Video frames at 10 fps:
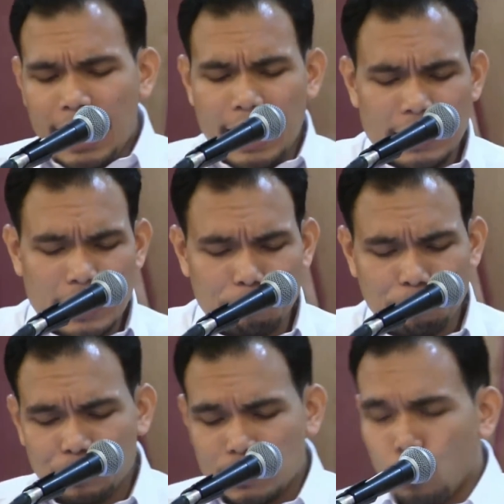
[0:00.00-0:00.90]
And um,
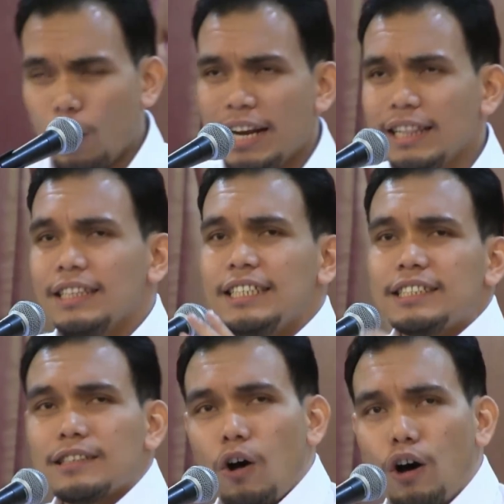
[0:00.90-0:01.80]
when
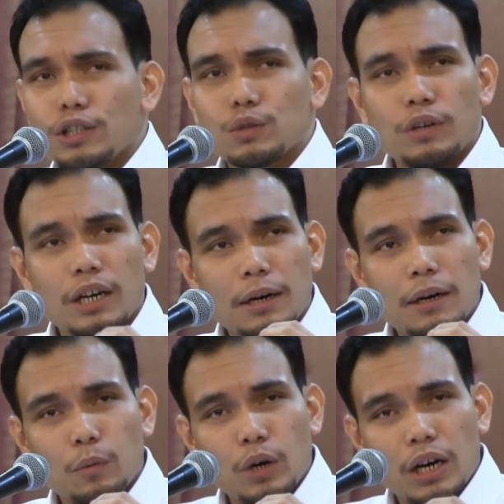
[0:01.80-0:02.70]
these laws
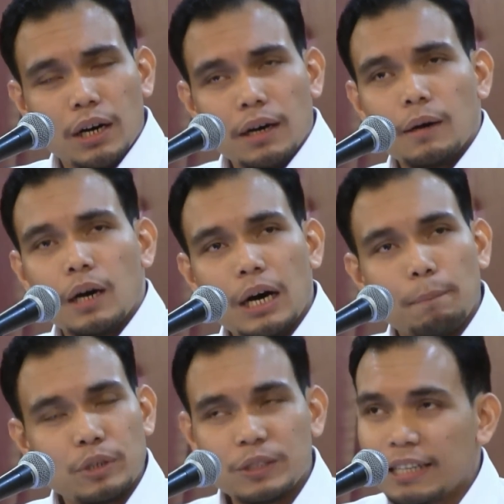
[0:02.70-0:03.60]
were, were uh,
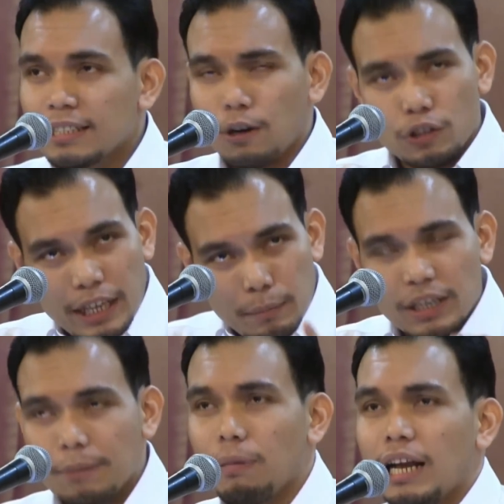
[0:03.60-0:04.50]
presented or
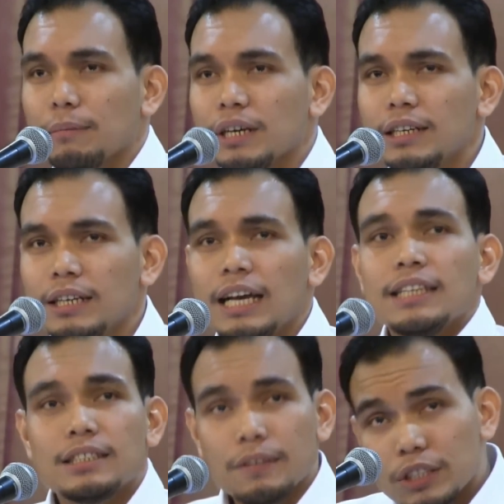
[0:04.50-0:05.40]
tabled in Parliament,
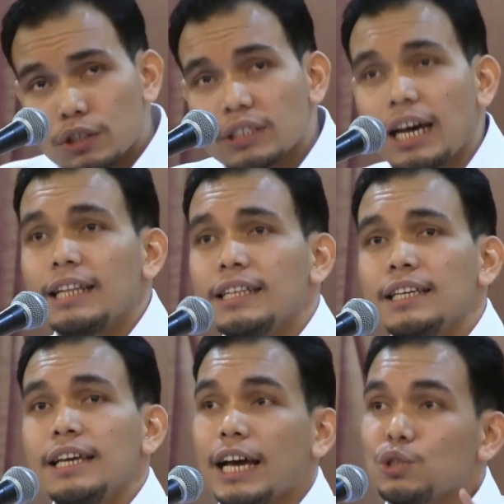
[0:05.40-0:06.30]
civil
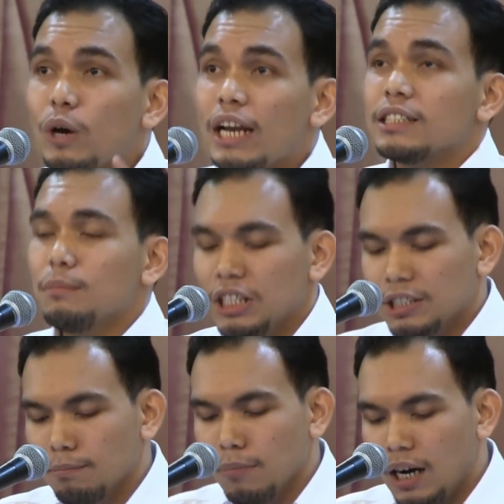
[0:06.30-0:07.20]
society, as well as the
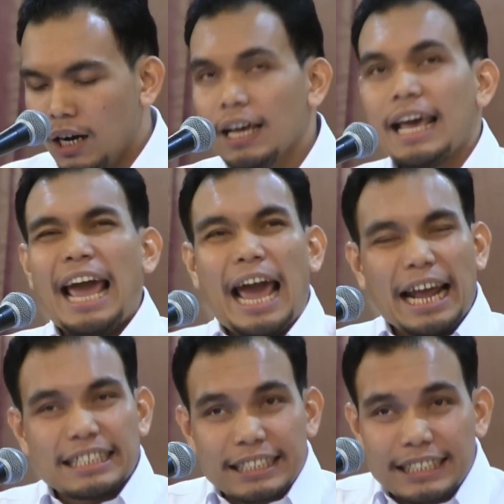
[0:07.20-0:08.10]
Malaysian Bar,
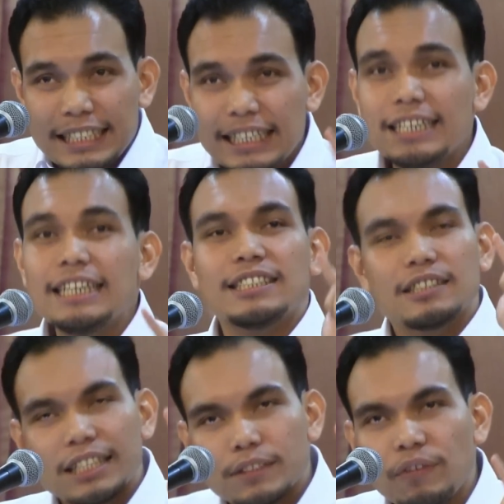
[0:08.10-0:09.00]
had serious
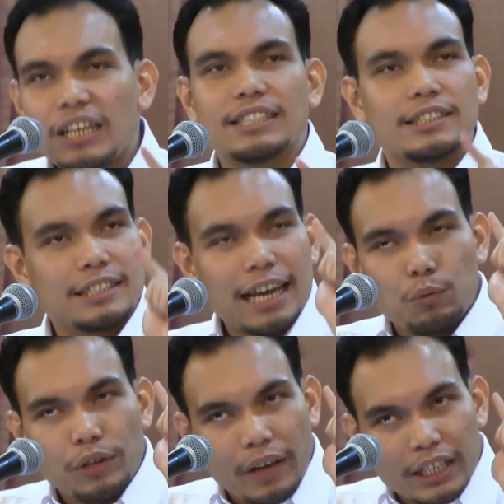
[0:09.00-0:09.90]
reservations,
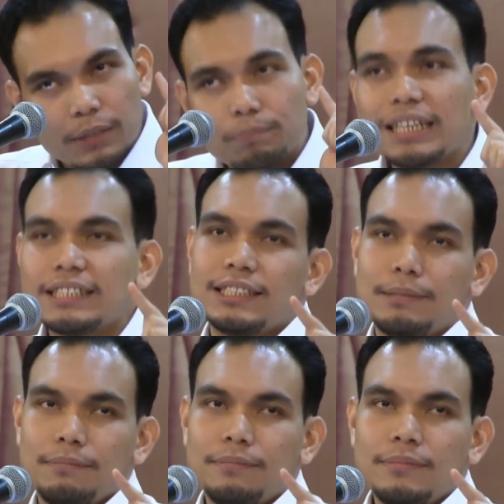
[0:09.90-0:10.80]
and we've expressed
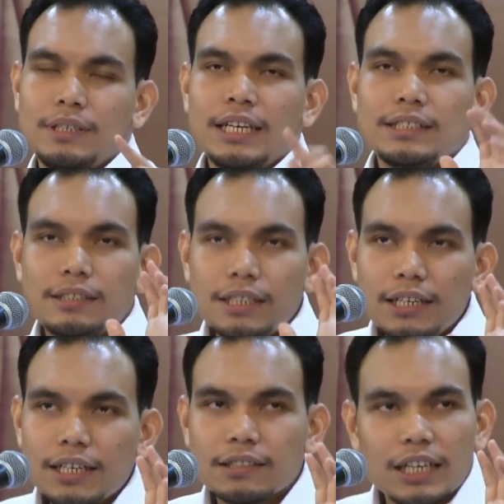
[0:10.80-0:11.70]
them.
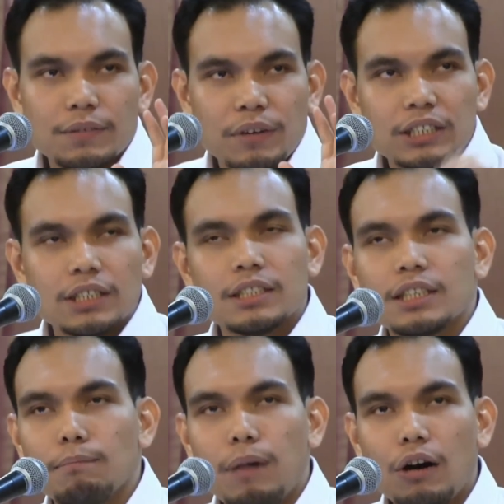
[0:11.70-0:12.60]
Serious reservations
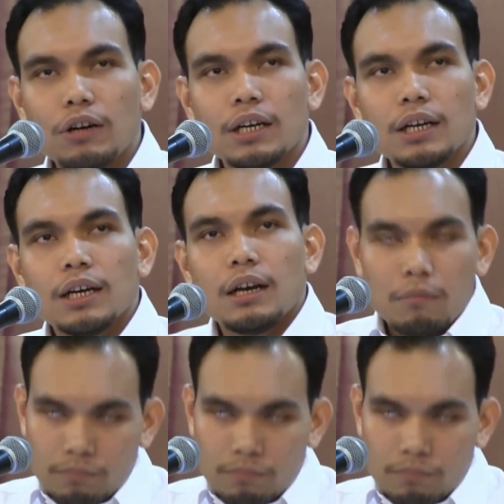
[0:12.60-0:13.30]
about,